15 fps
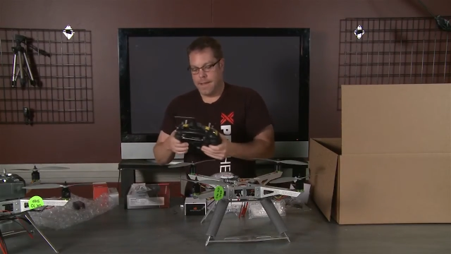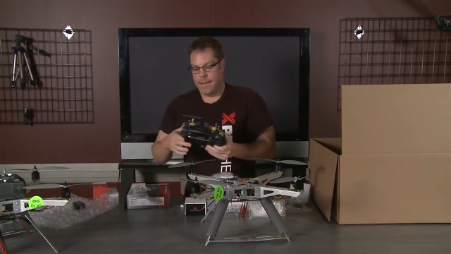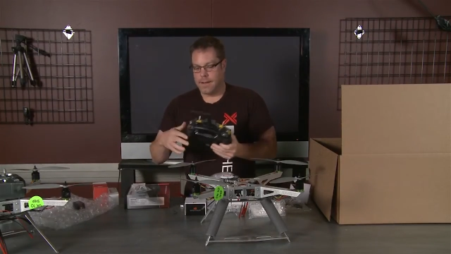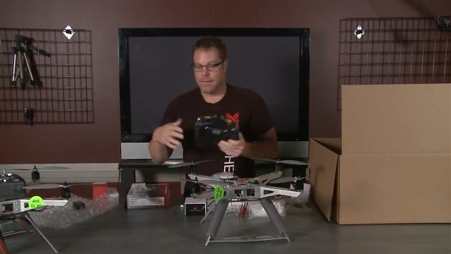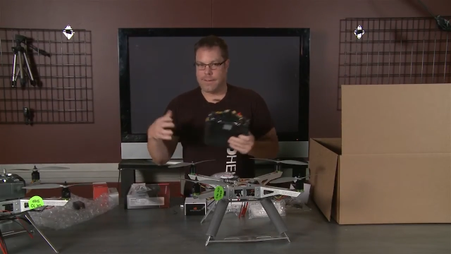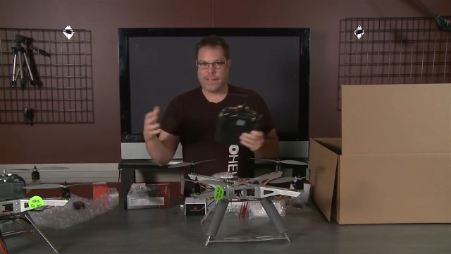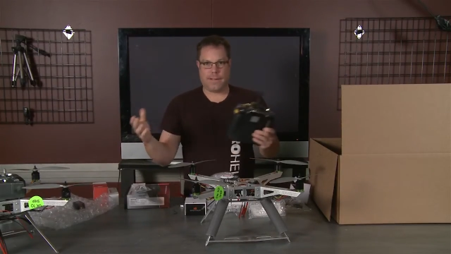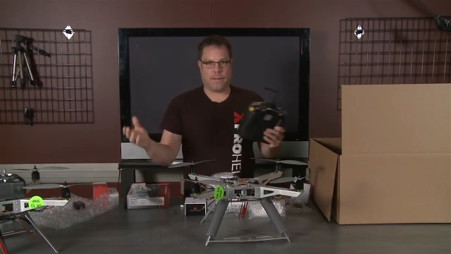You
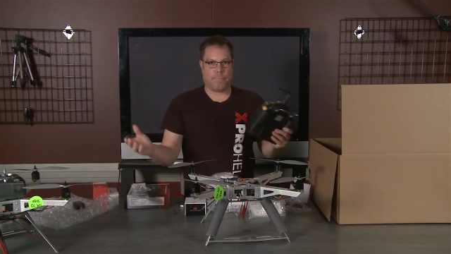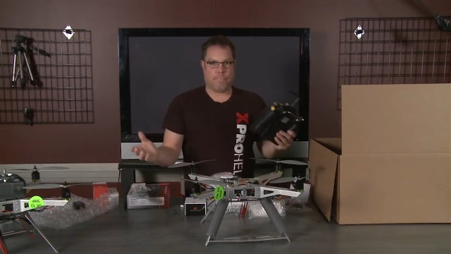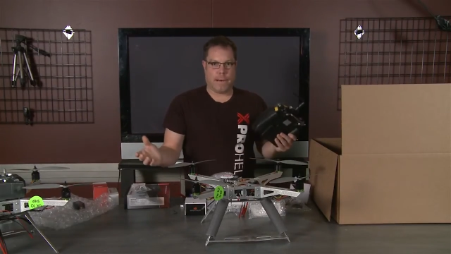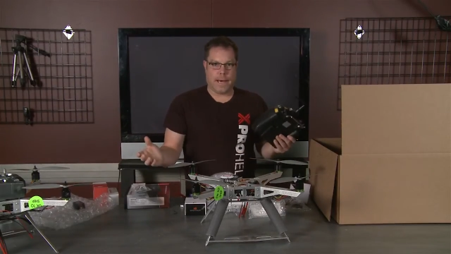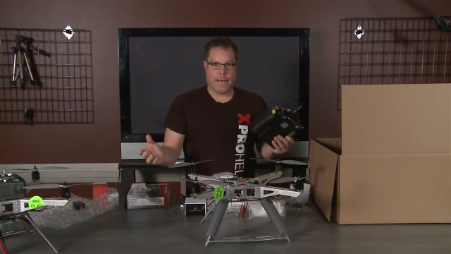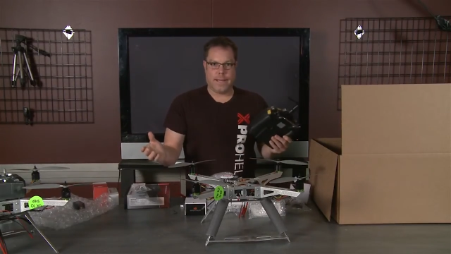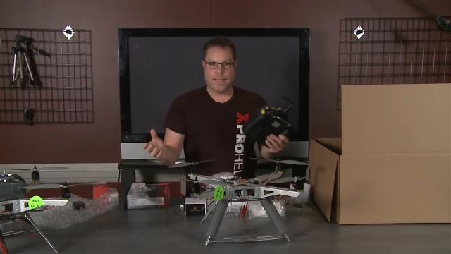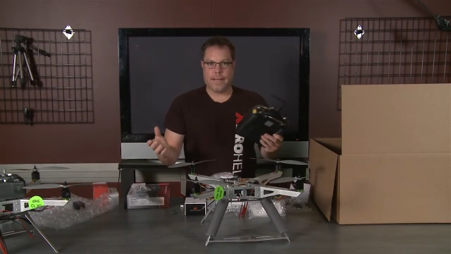don't need to
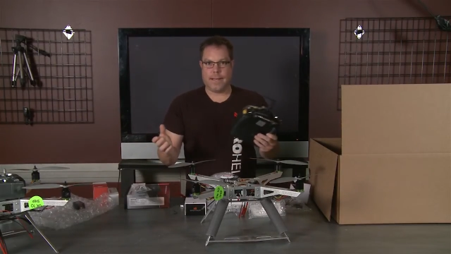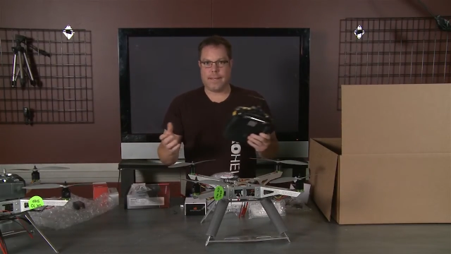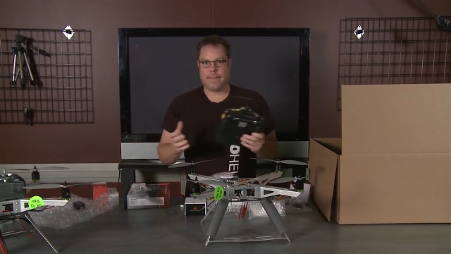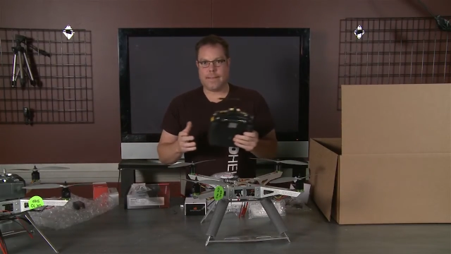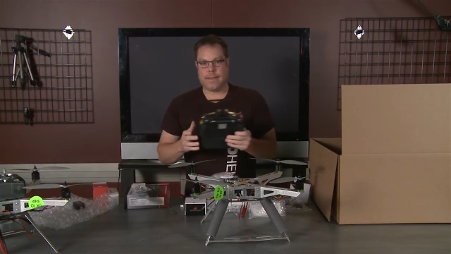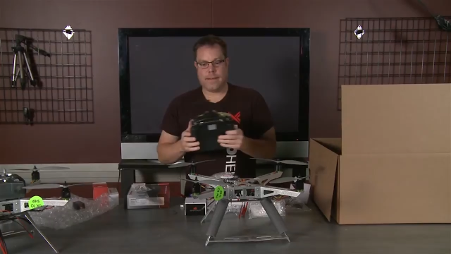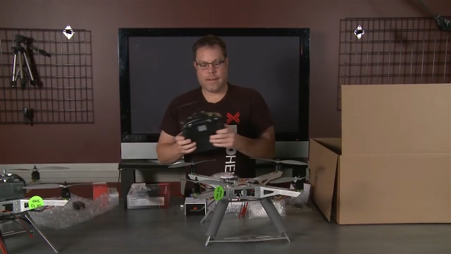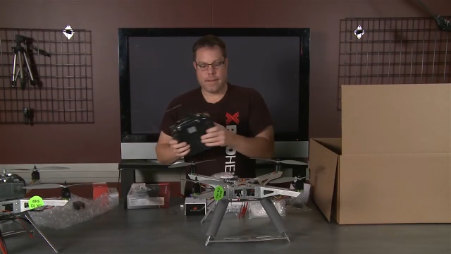bind
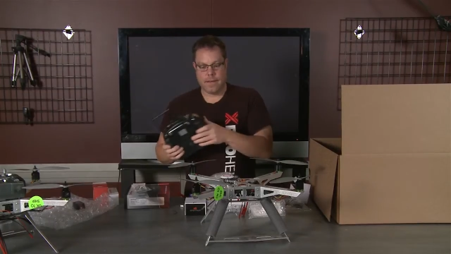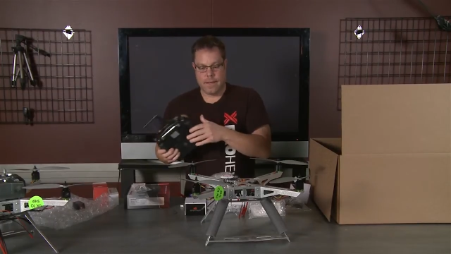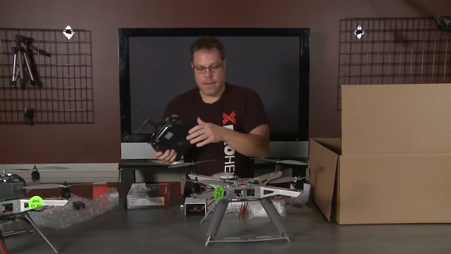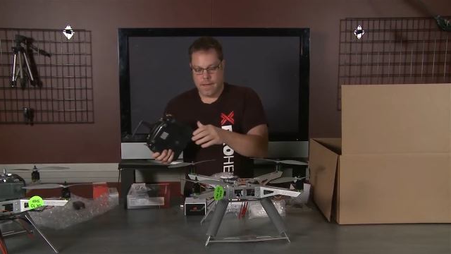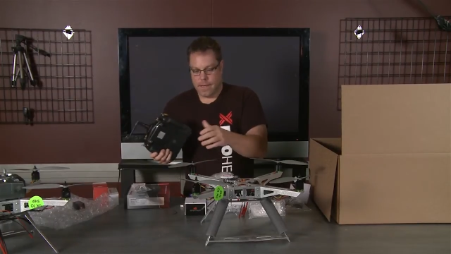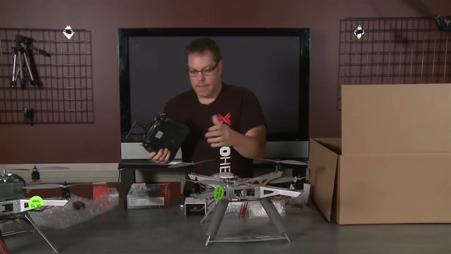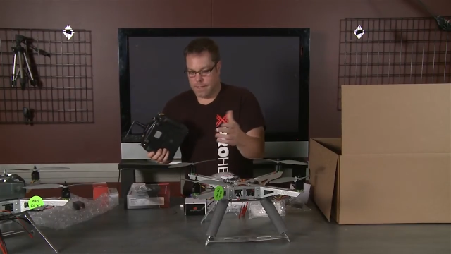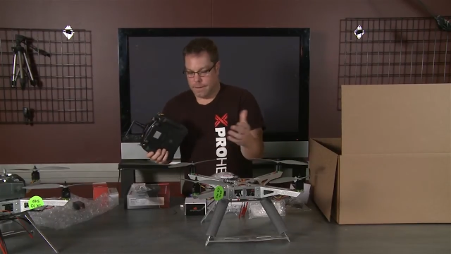anything.
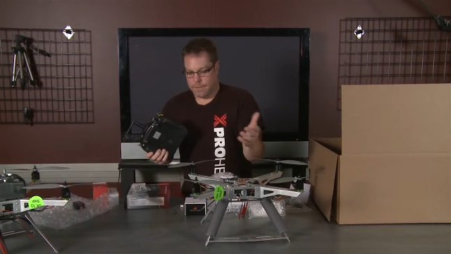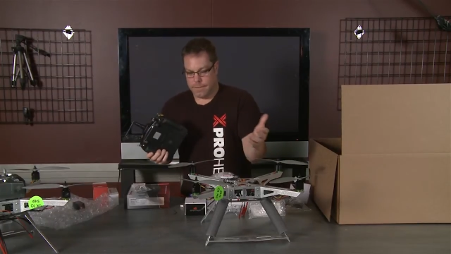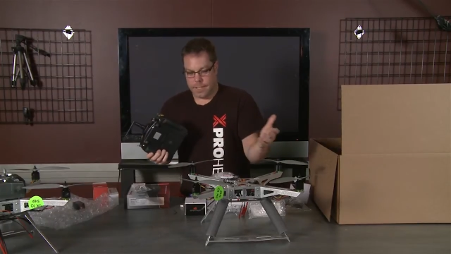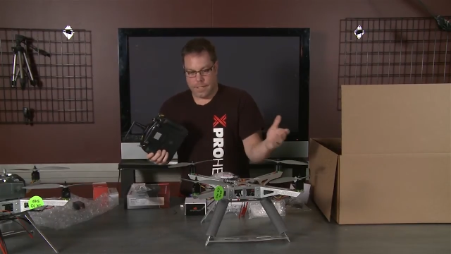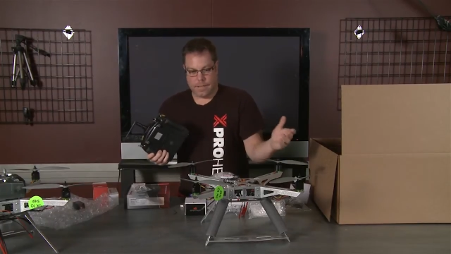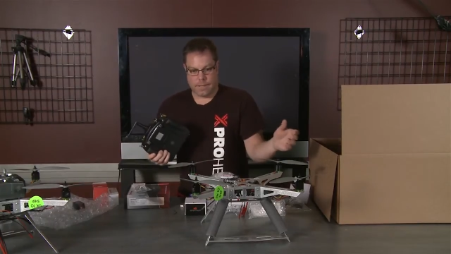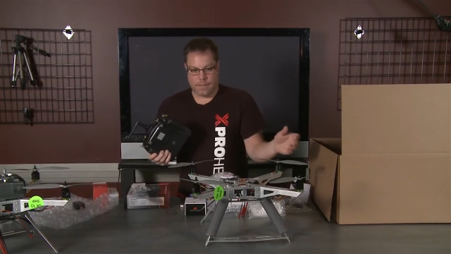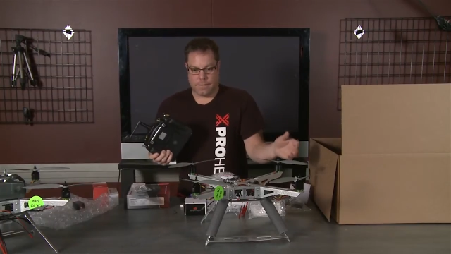You don't
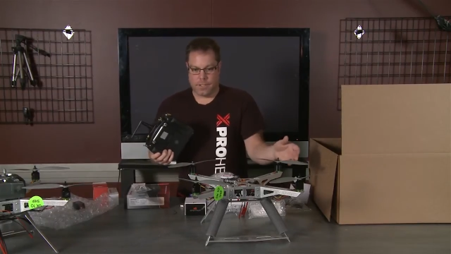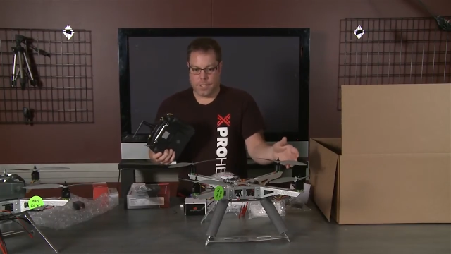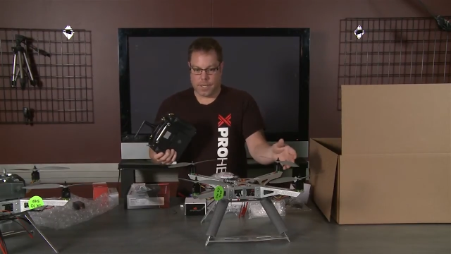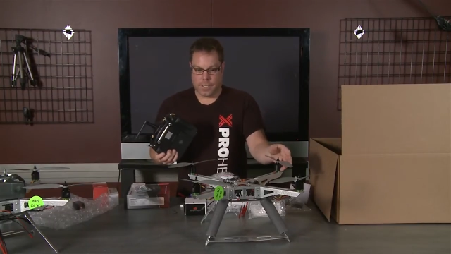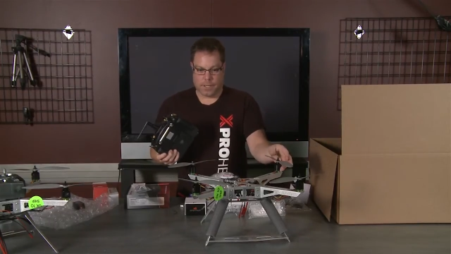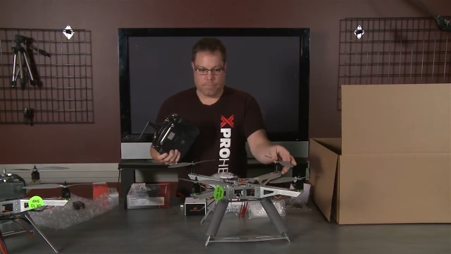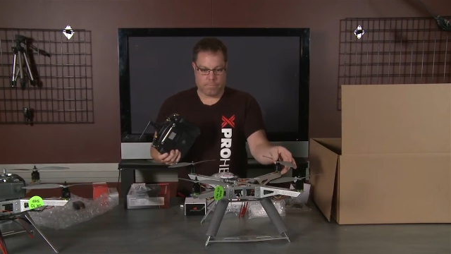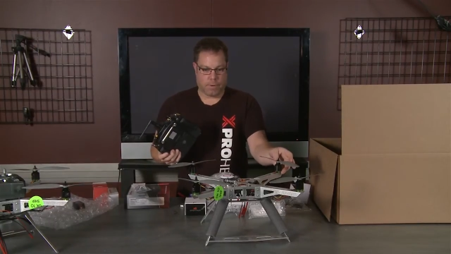need to
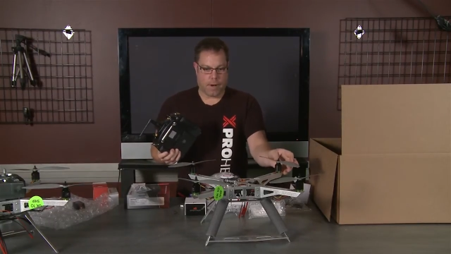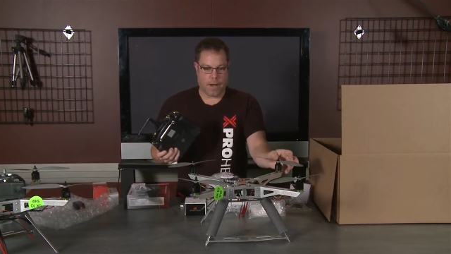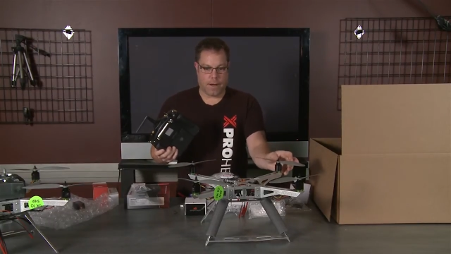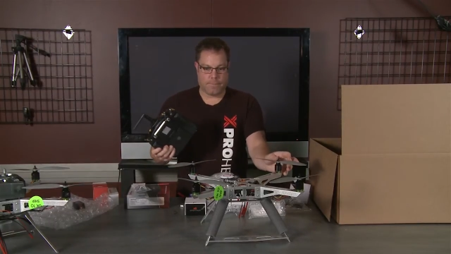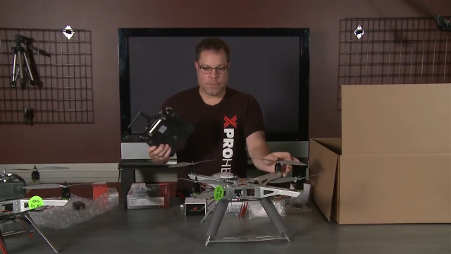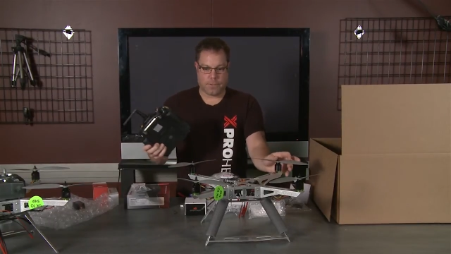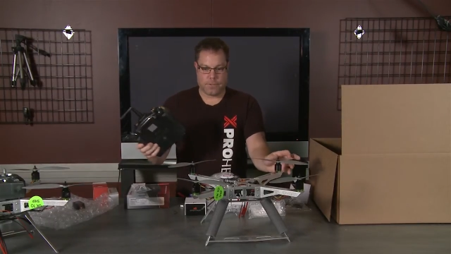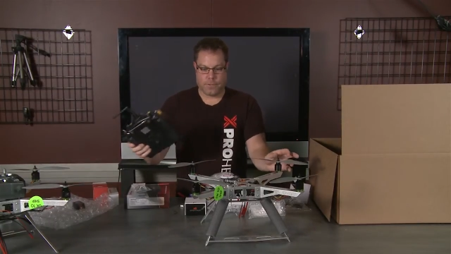check your
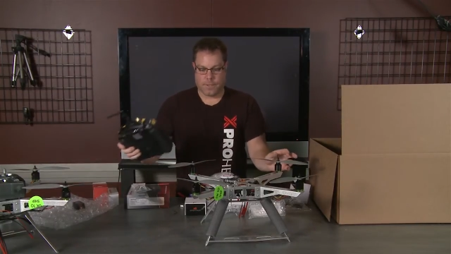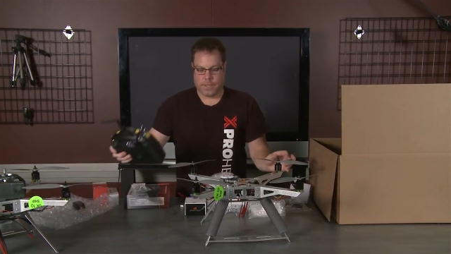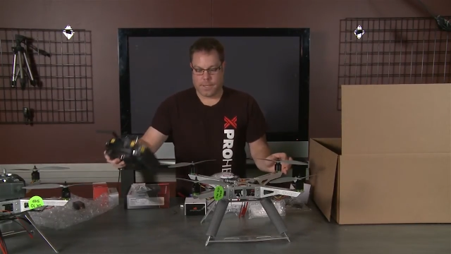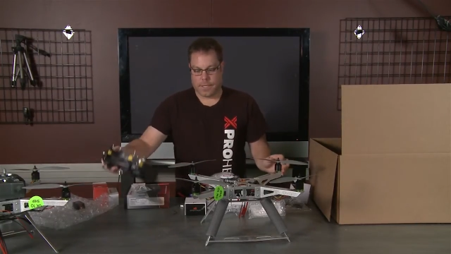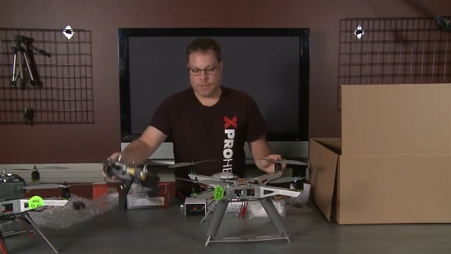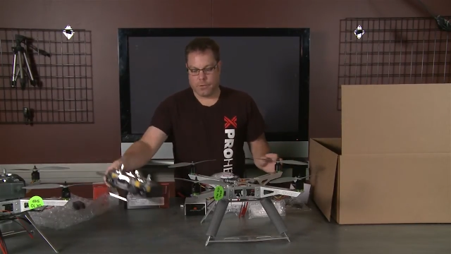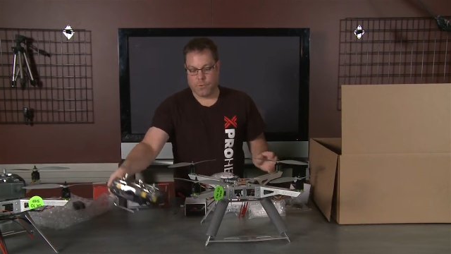props or do anything.